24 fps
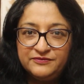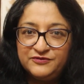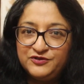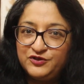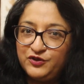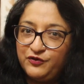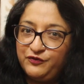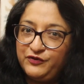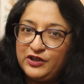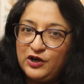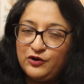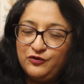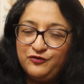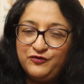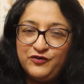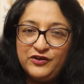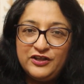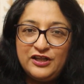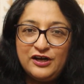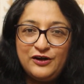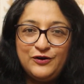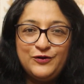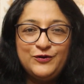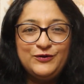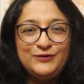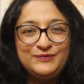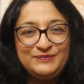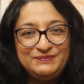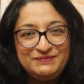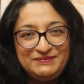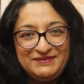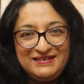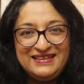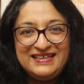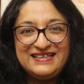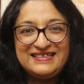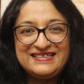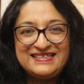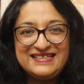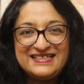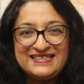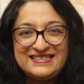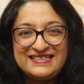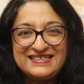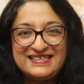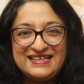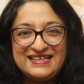So without further ado, let's get